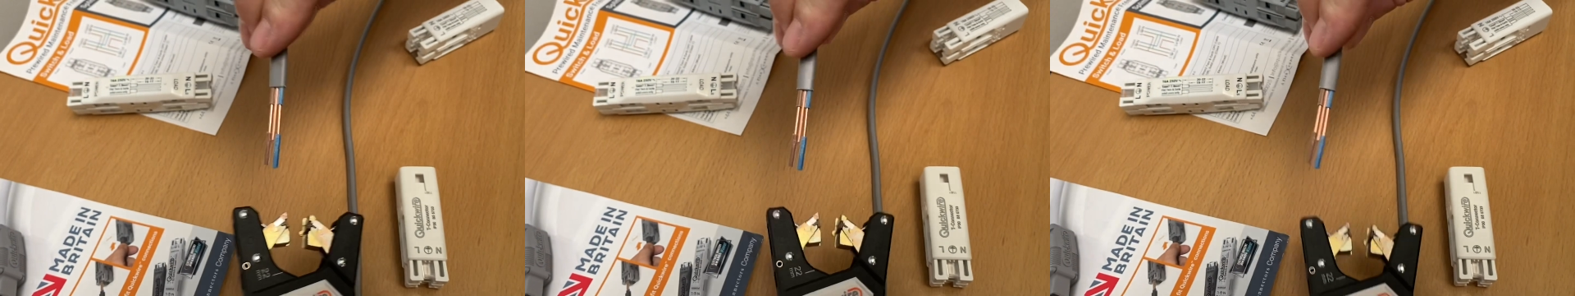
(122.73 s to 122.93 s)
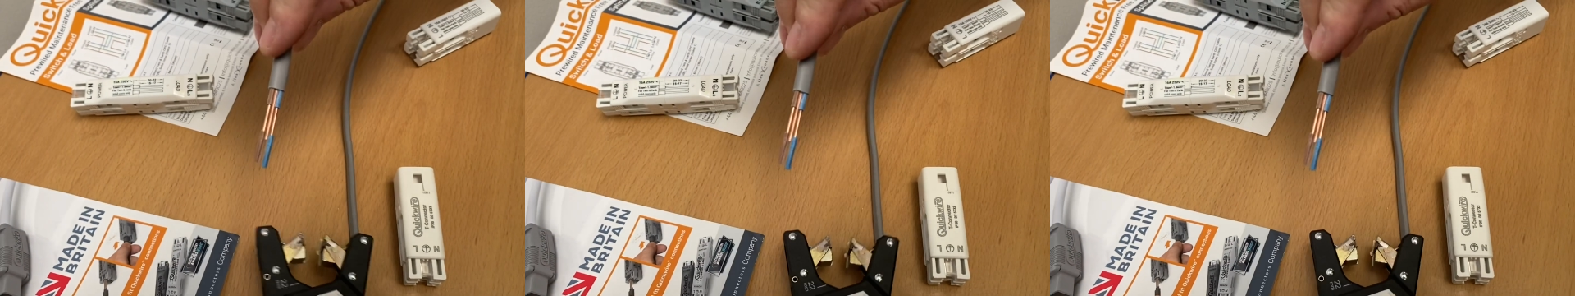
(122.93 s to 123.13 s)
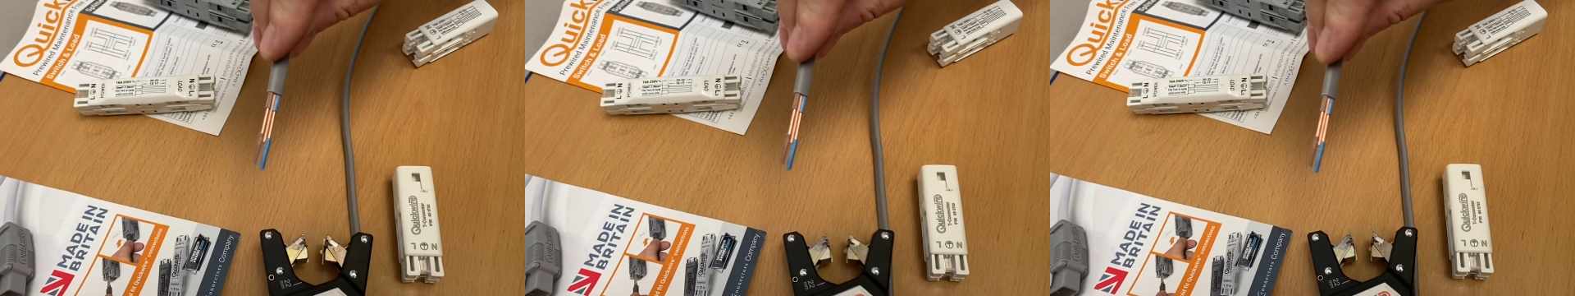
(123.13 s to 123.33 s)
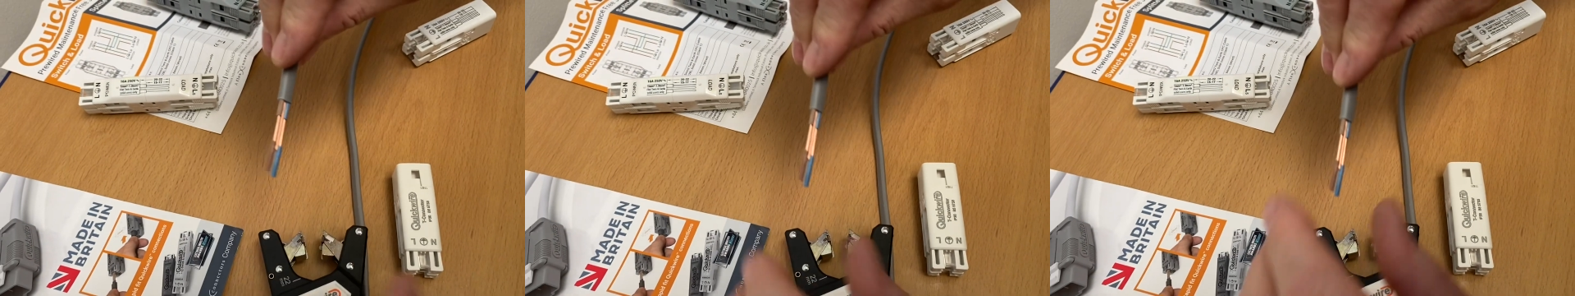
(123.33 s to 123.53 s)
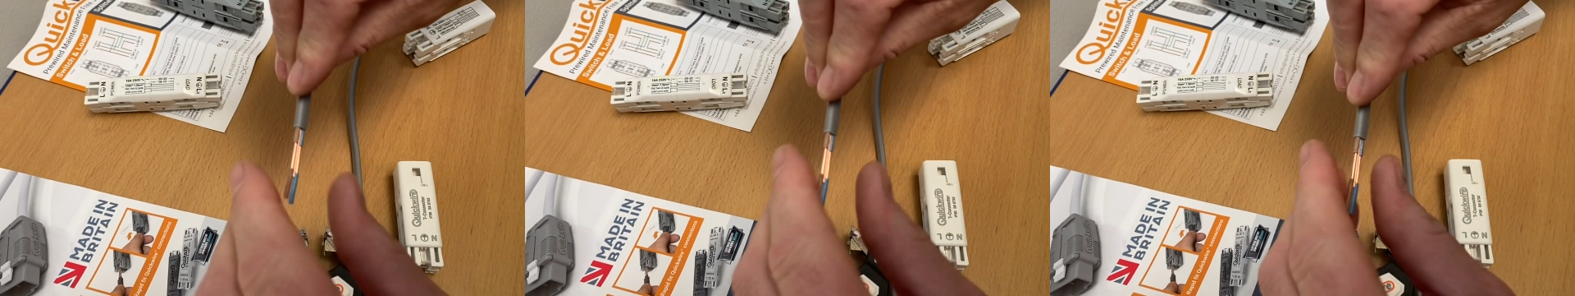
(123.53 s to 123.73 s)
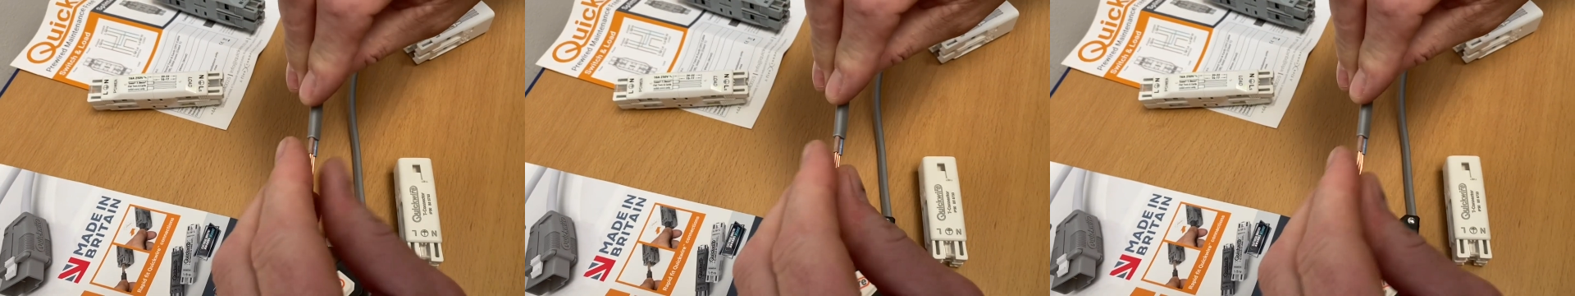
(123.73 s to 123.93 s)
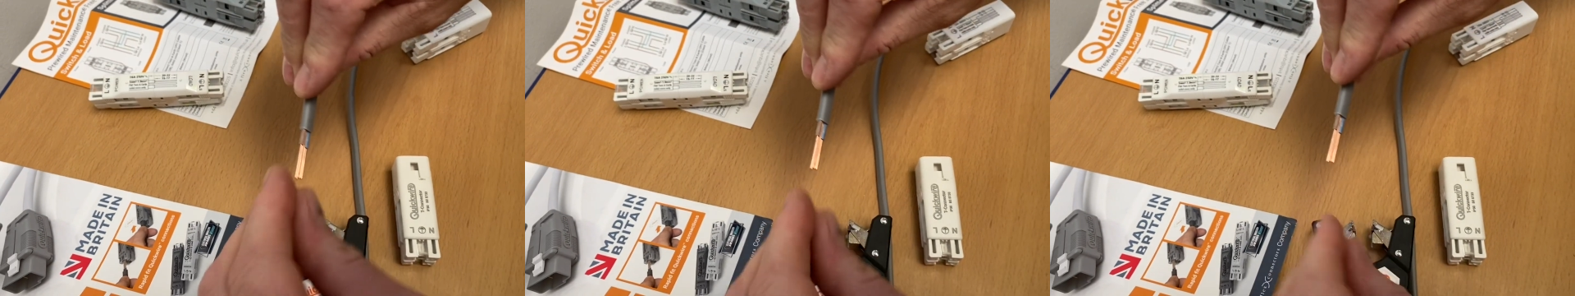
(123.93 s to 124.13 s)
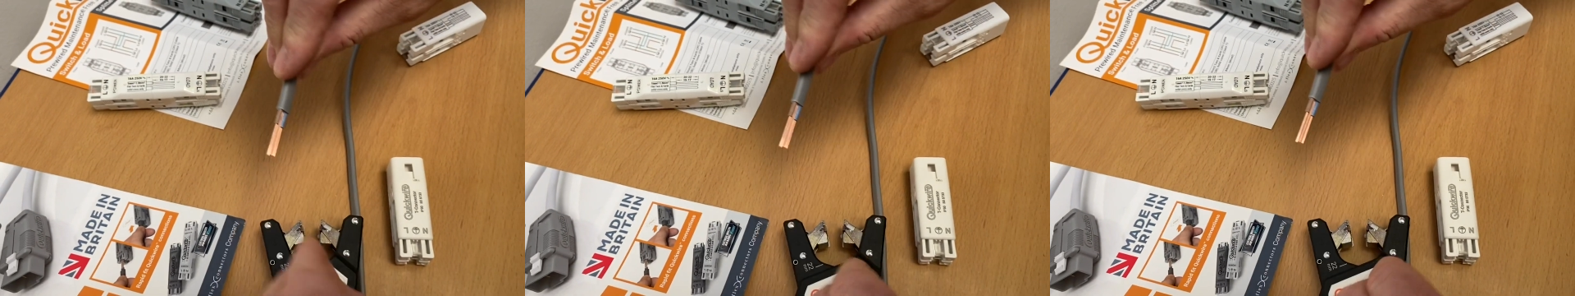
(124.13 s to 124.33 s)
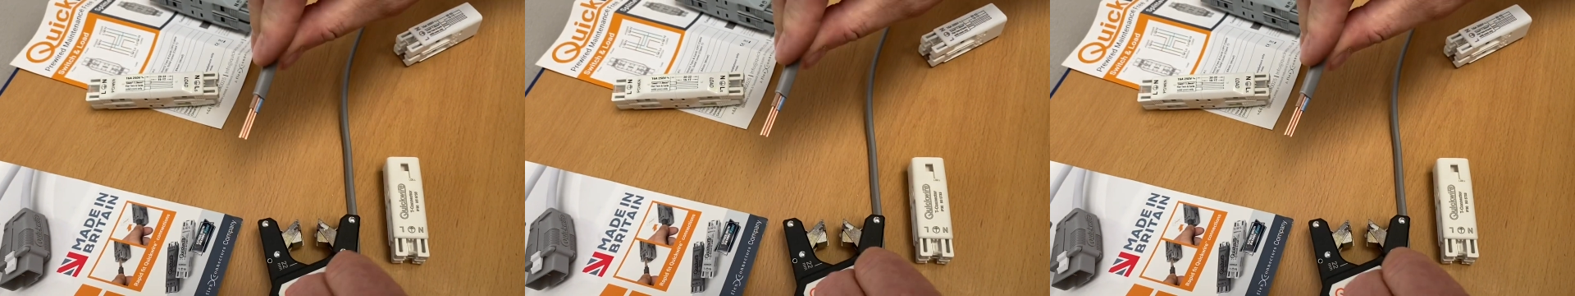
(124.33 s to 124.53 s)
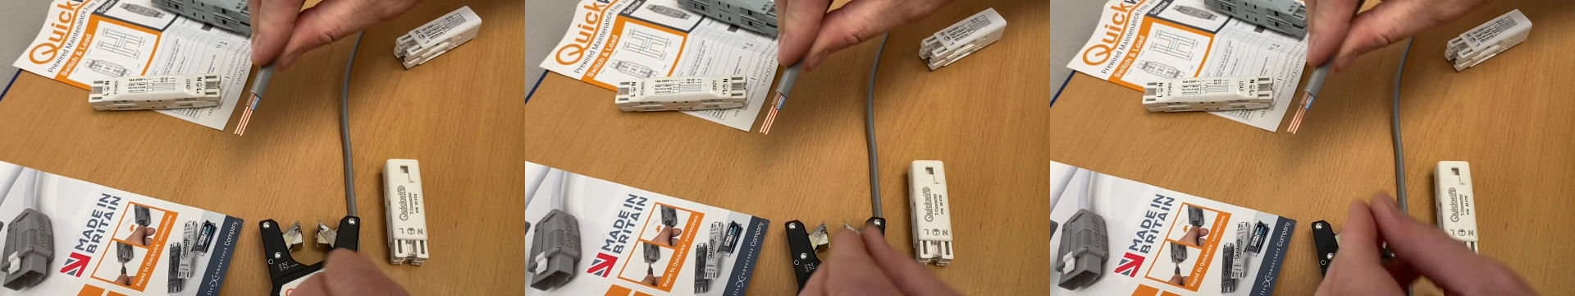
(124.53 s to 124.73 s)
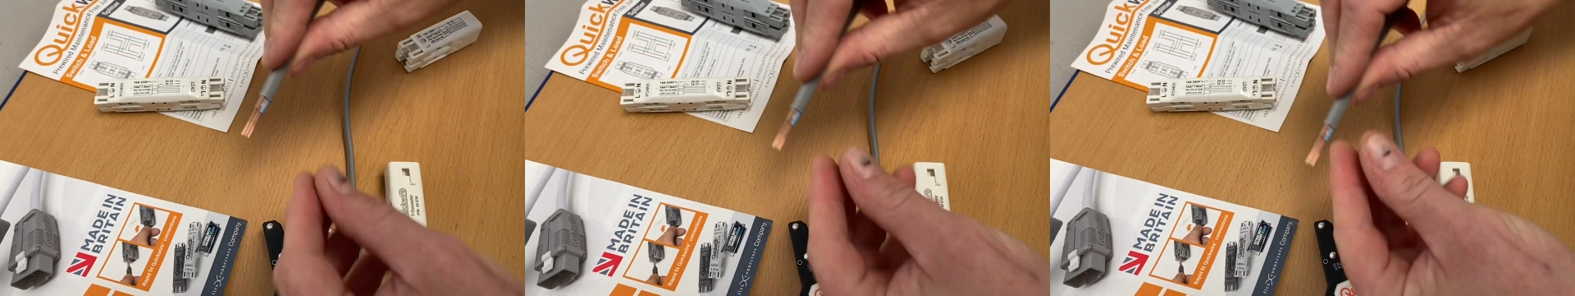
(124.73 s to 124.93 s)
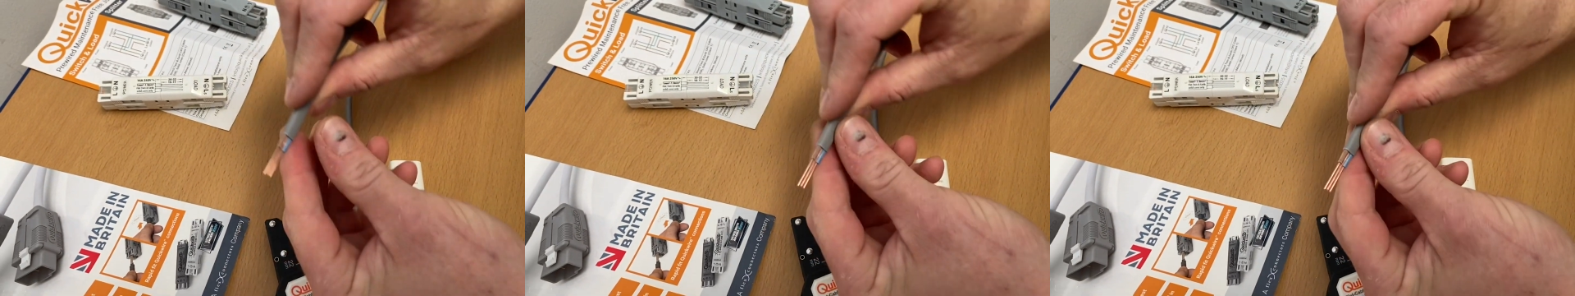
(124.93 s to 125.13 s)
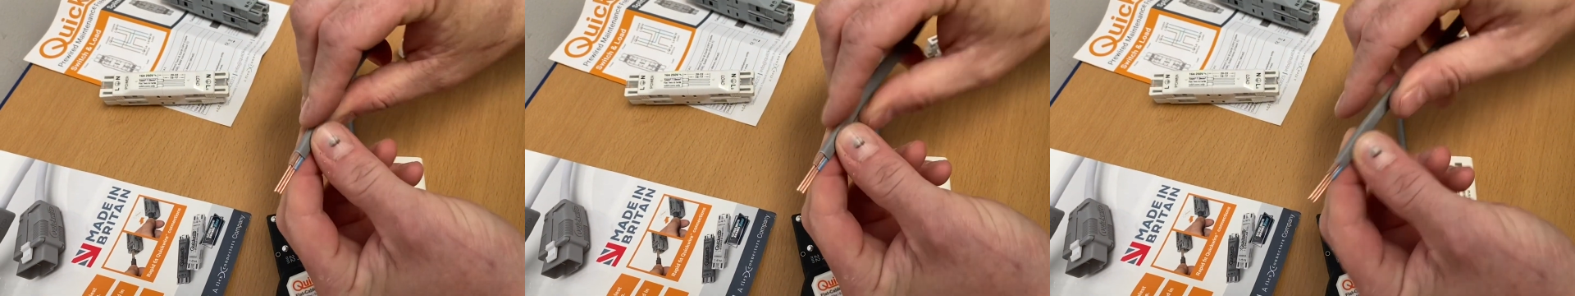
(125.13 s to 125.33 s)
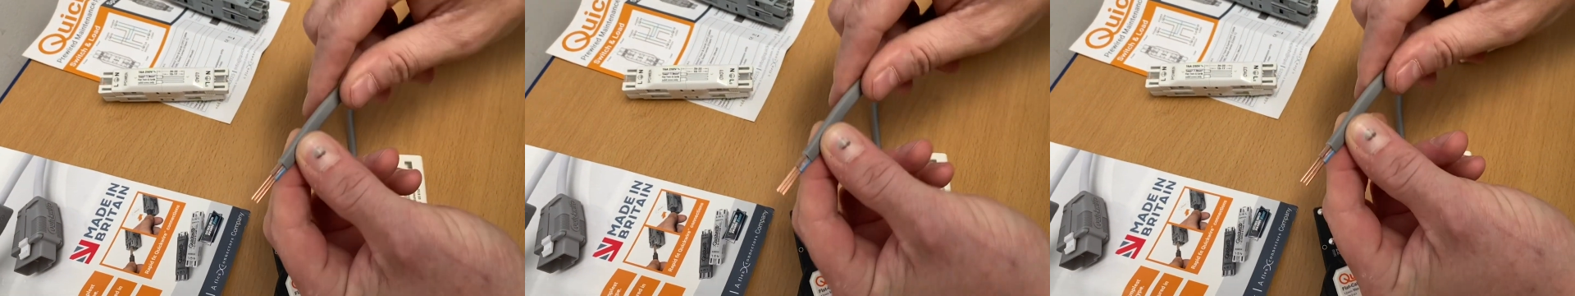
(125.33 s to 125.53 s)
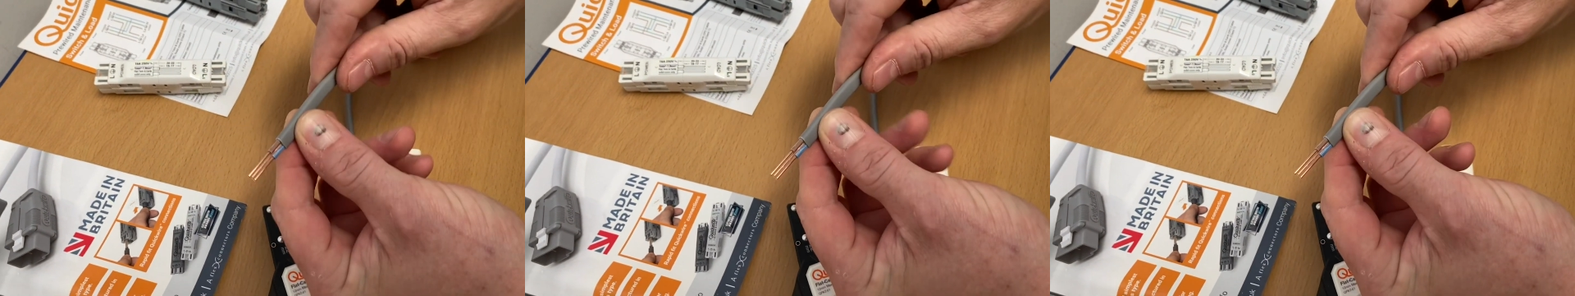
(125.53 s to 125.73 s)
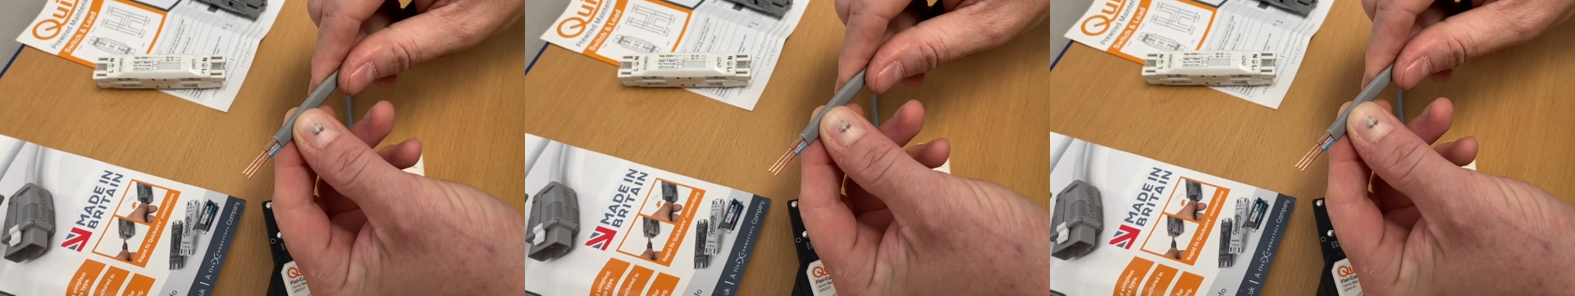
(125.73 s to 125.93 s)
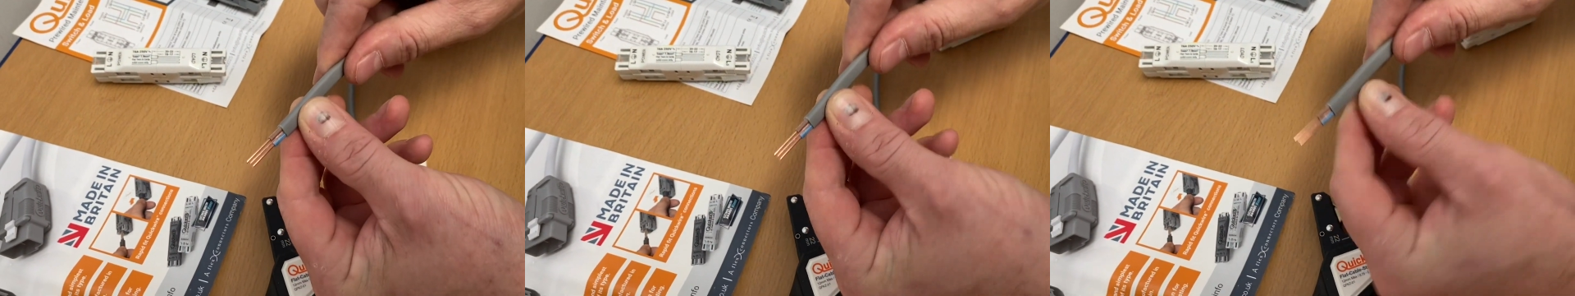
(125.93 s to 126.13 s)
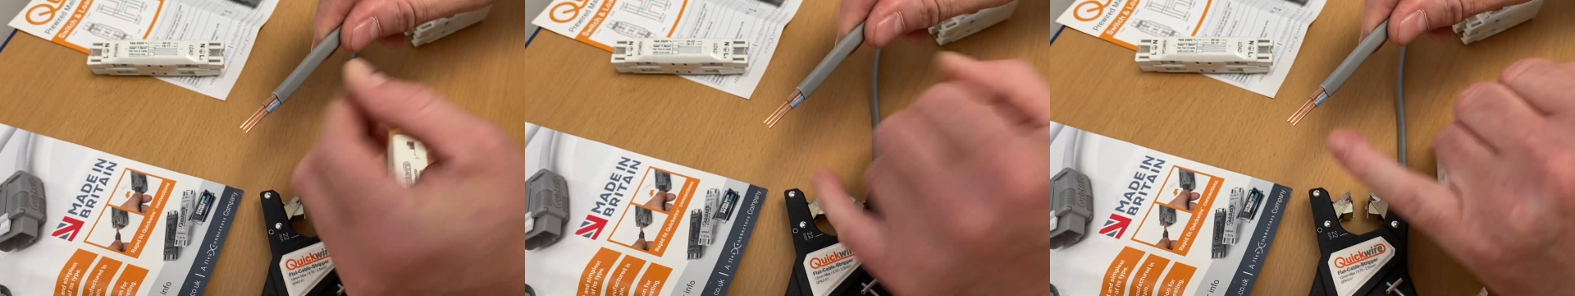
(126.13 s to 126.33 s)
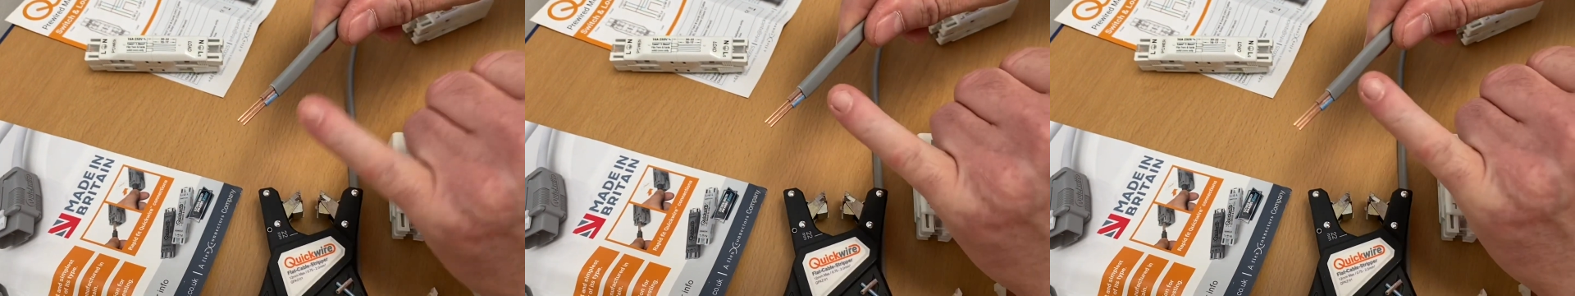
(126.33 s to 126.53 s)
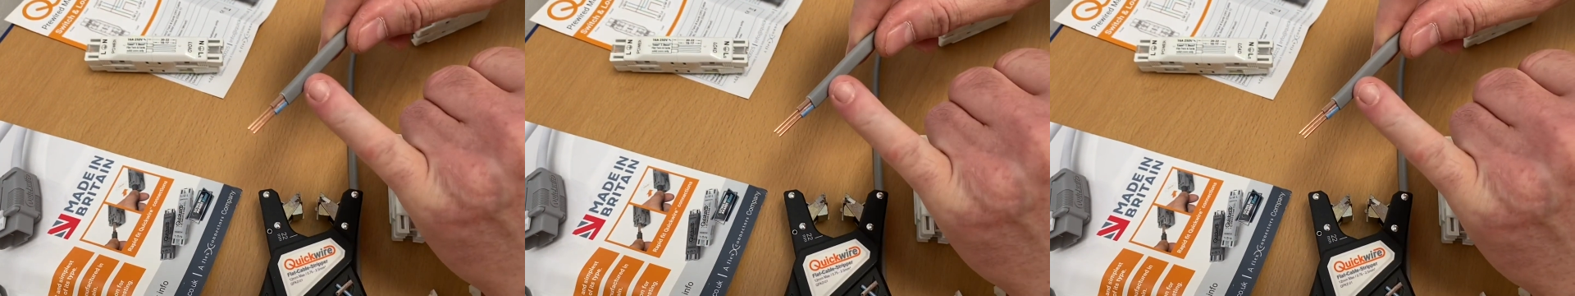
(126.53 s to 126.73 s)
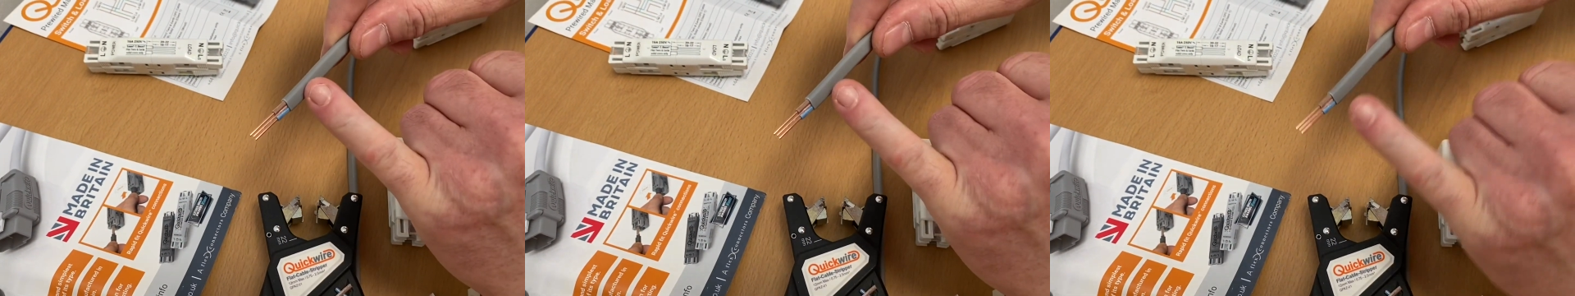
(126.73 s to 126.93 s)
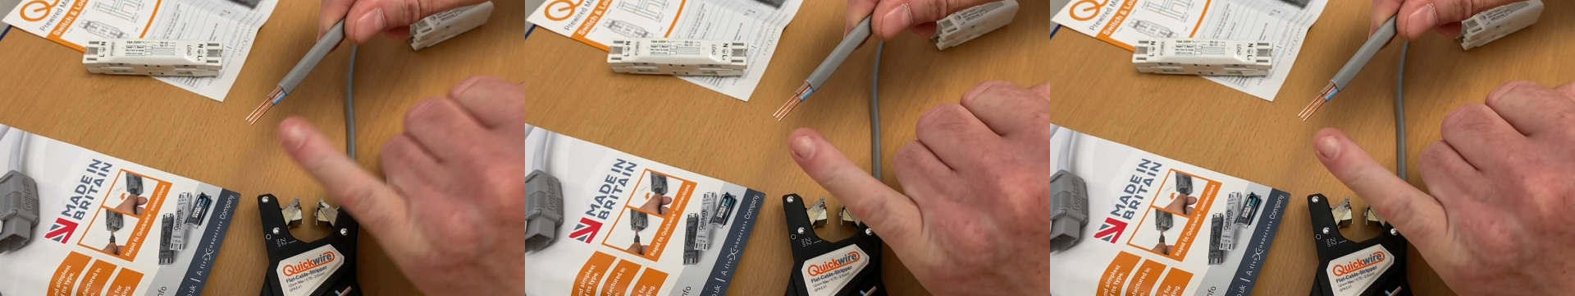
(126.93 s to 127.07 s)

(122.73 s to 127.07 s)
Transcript: (no speaker visible)